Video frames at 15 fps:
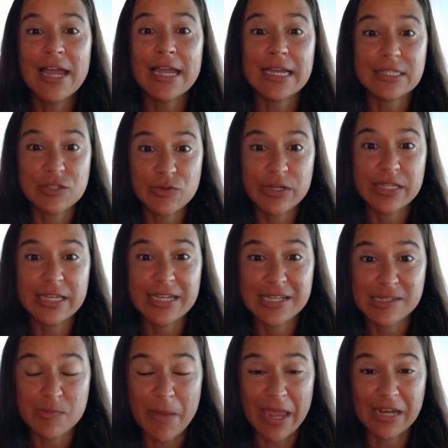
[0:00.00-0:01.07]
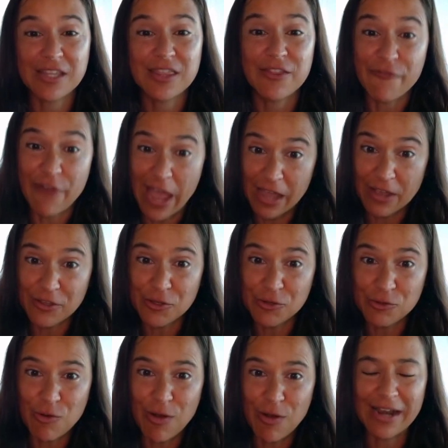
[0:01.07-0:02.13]
it's really expanded the value
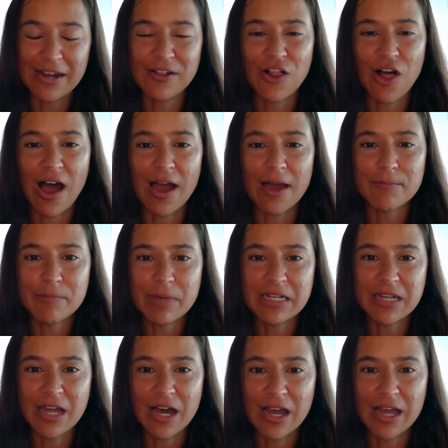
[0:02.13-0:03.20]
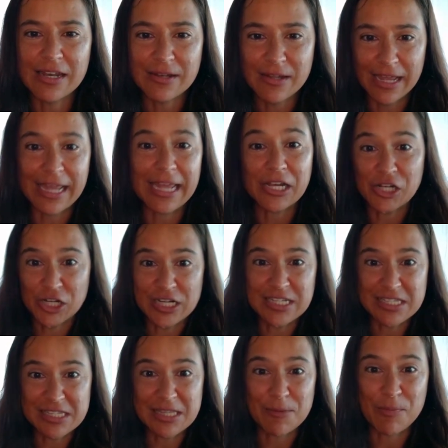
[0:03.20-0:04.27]
quite a lot, but not
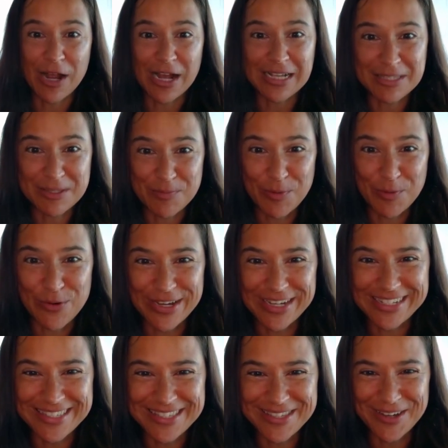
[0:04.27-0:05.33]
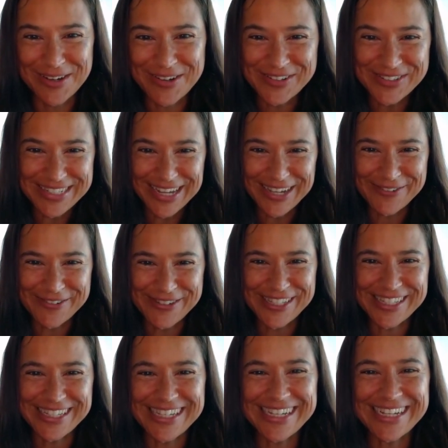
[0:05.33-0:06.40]
increased the price point. So
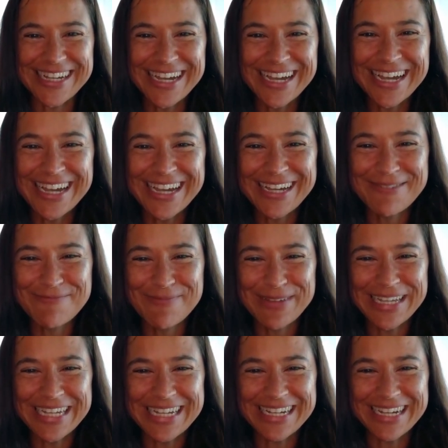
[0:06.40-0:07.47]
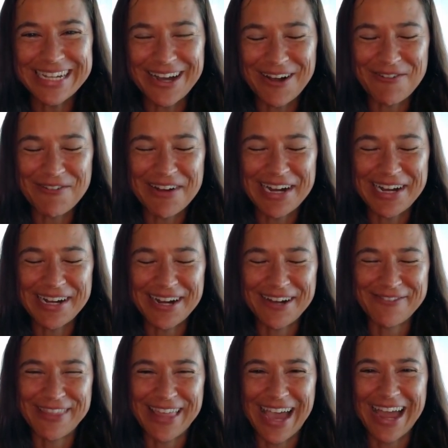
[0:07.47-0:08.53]
definitely be aware
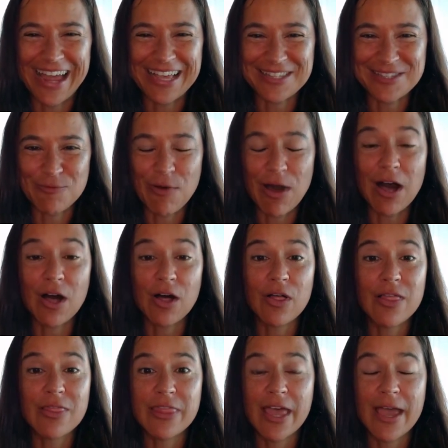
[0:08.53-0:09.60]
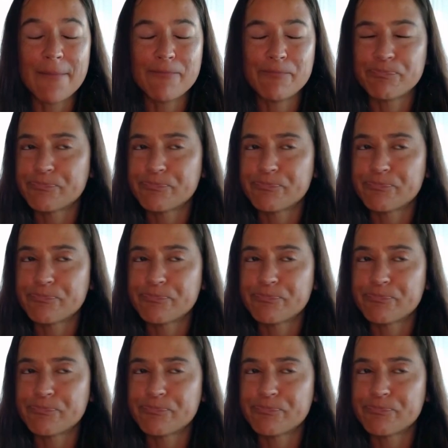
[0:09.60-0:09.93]
of that as well, that